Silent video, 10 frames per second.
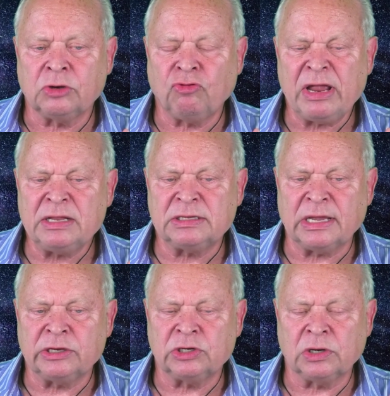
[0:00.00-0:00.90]
train
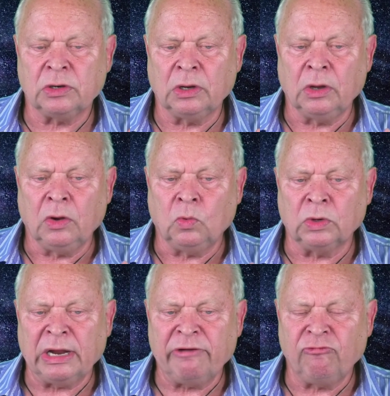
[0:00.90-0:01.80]
station
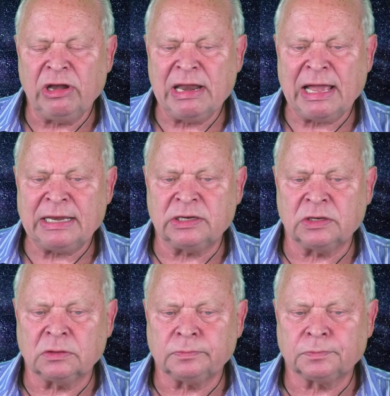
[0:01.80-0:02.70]
where every night